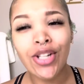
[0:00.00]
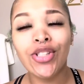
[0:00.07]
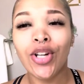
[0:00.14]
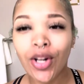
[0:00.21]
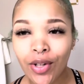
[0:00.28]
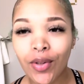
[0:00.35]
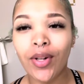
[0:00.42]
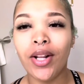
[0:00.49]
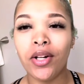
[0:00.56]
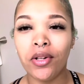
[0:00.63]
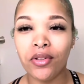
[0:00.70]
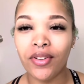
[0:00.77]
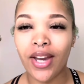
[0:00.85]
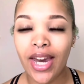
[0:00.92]
Turn on that
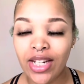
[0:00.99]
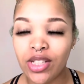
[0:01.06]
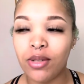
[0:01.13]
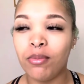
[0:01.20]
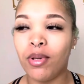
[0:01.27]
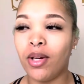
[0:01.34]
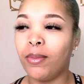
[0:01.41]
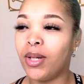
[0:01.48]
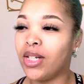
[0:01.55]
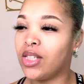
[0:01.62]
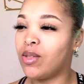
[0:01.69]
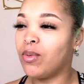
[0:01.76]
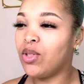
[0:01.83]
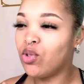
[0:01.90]
notification bell
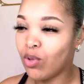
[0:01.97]
because we